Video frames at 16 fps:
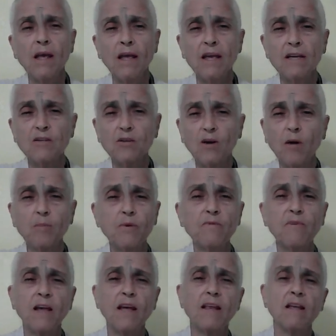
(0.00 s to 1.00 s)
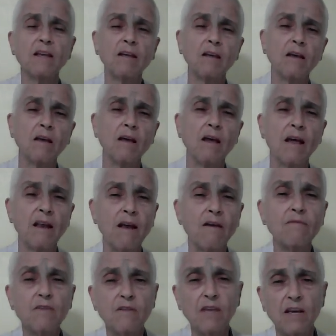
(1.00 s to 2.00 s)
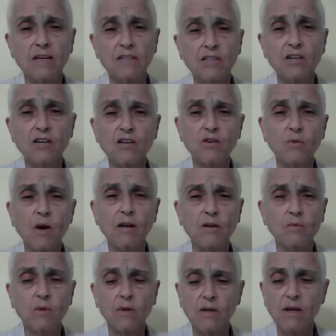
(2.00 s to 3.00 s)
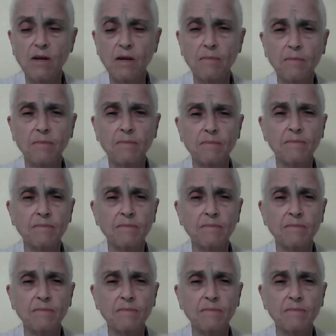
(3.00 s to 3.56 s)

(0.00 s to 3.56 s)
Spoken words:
he is all-pervading and everything is situated within him.